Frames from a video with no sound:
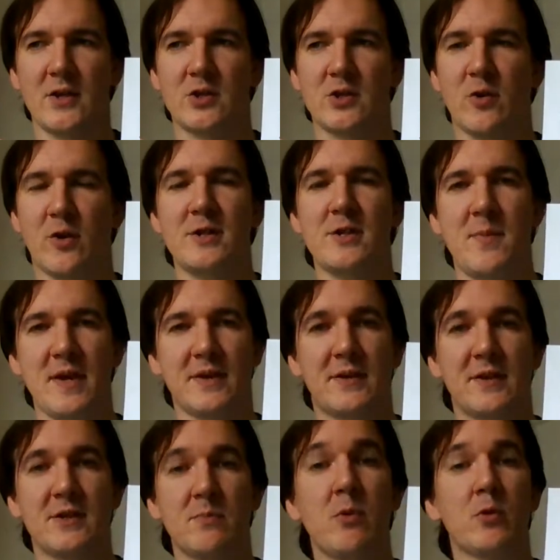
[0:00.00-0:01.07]
trying to make
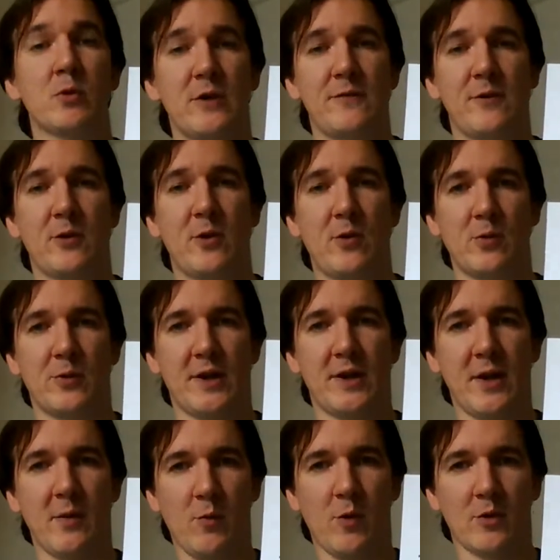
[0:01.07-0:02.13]
things more difficult than
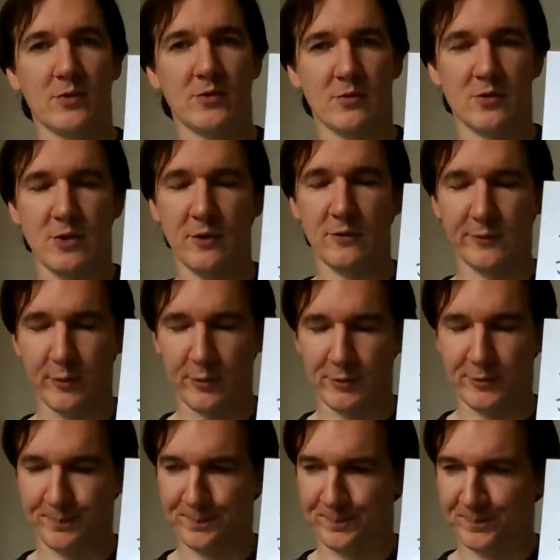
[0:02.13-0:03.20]
it was, or so
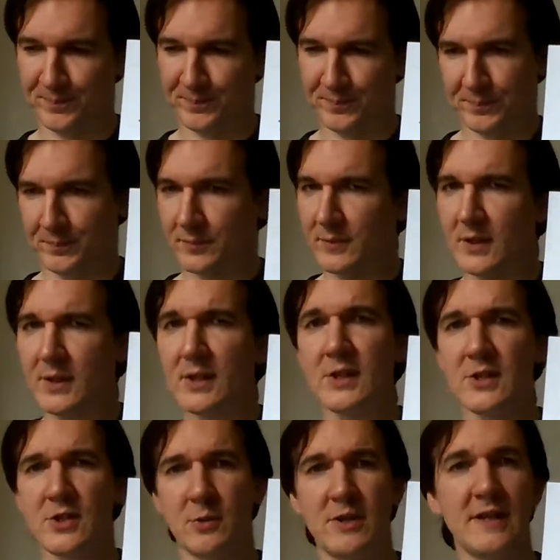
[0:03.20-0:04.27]
forth.
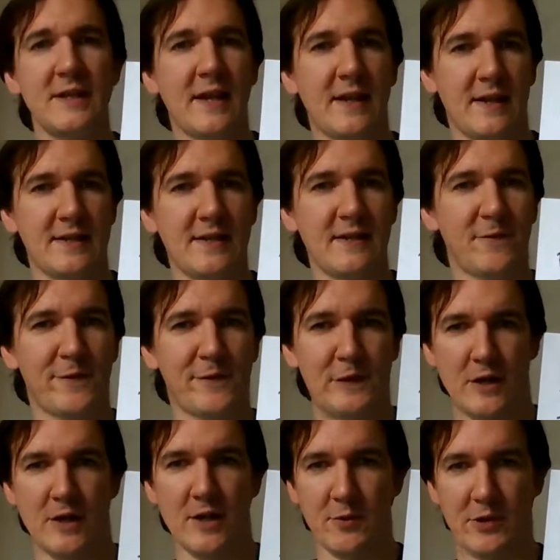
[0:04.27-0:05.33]
So it didn't
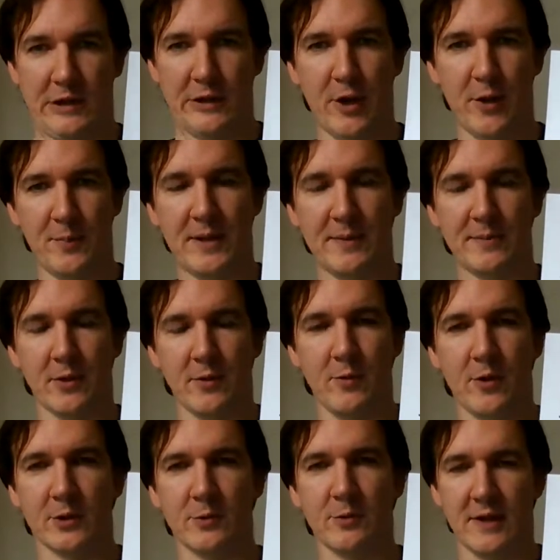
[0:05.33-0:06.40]
fly with a lot of people I
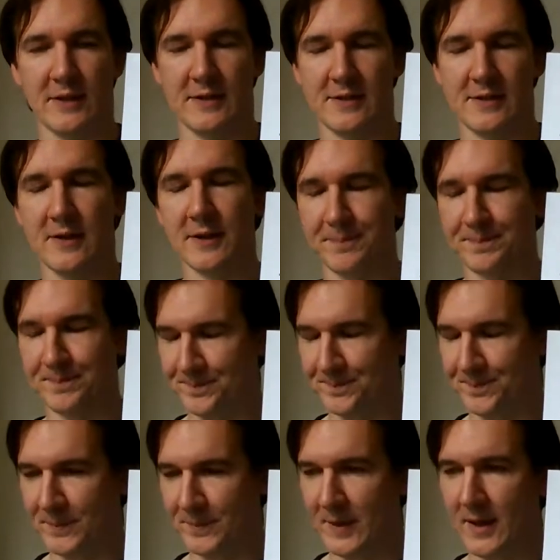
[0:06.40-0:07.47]
worked with at the time.
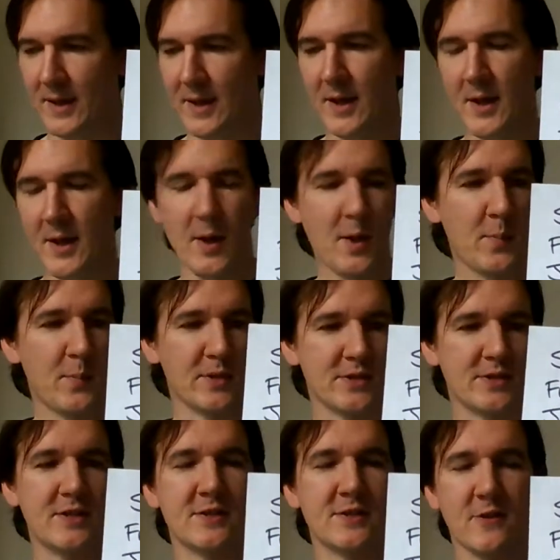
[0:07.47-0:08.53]
But
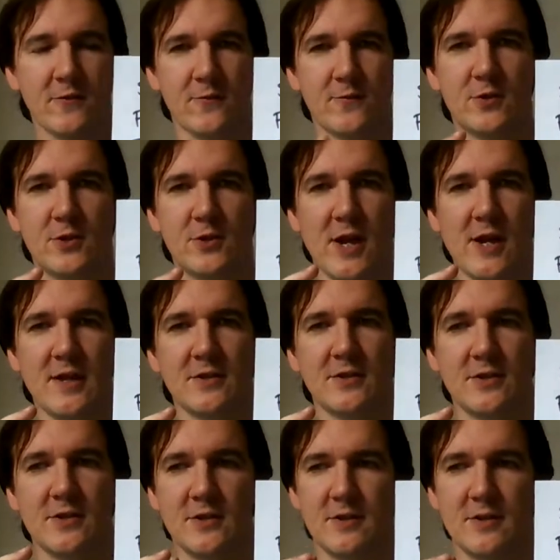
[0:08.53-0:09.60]
since I've changed